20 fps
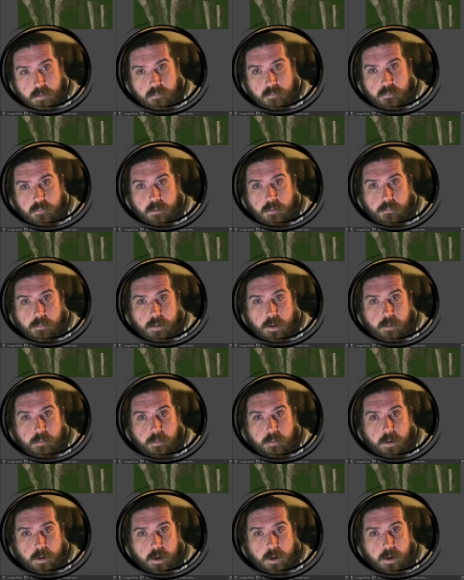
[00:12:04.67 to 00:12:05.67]
Not really
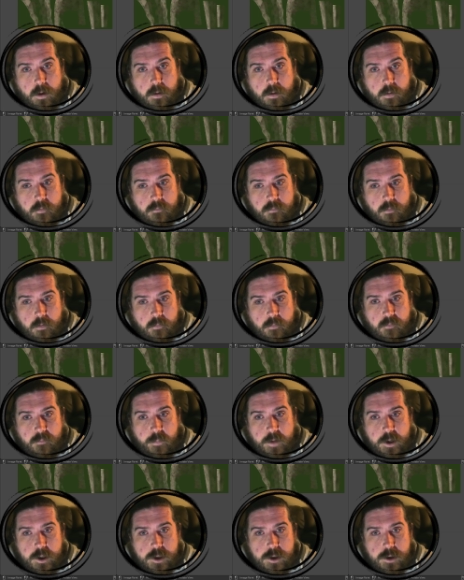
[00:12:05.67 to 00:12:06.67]
working. Let's try a
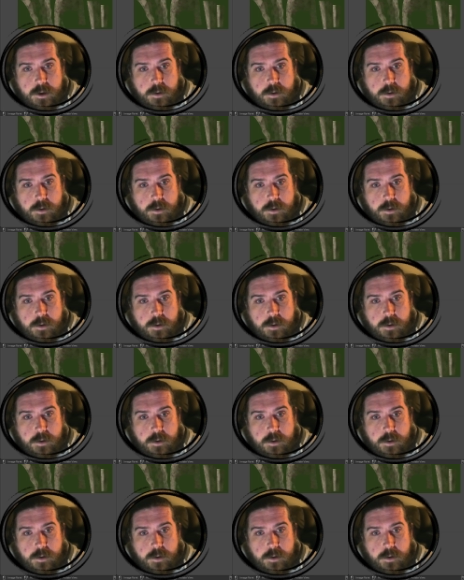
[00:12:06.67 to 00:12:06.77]
smudge.